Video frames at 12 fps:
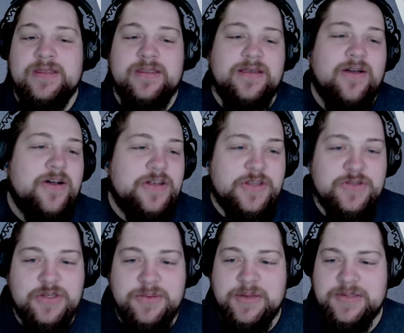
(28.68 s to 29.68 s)
on
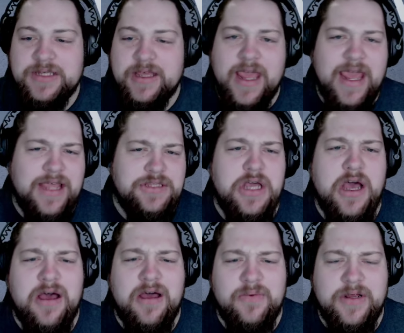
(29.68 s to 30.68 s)
YouTube keep saying, hey, it's
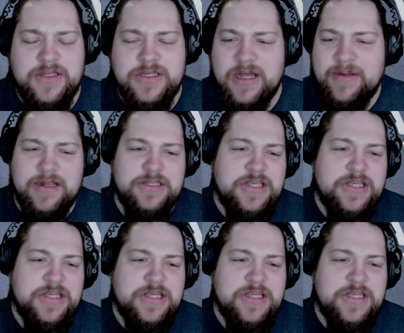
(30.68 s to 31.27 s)
gone. What are you talking about?